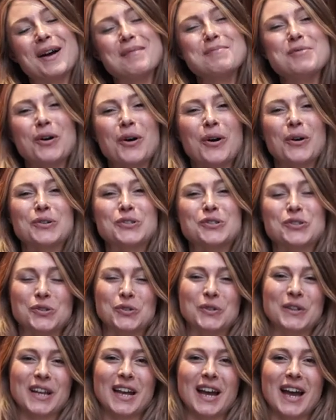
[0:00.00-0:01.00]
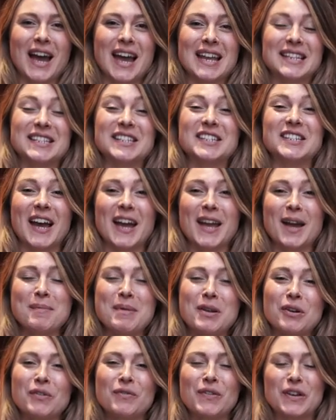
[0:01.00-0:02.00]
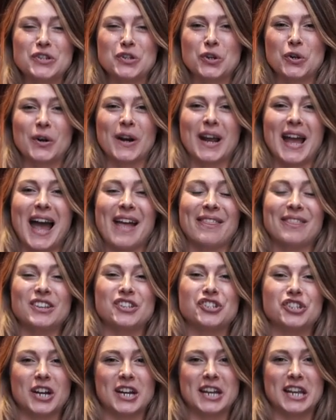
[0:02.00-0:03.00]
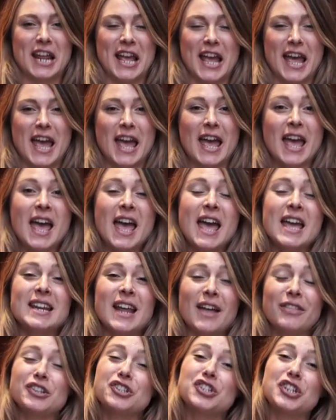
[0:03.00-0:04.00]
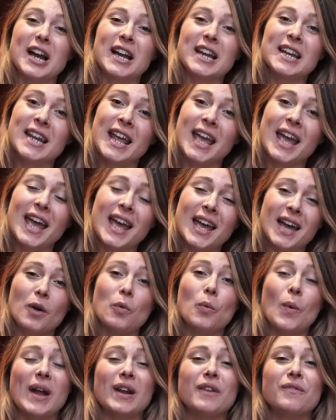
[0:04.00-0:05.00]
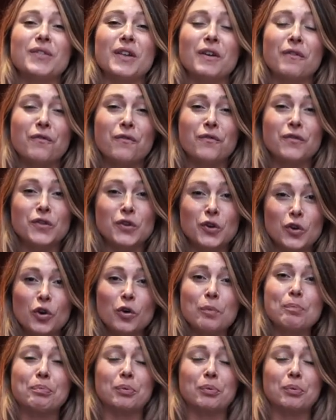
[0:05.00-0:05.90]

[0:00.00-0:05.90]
I'm your host Julia and today I'm here in Victoria at the Jugged Hare. Now the Jugged Hare are one of the few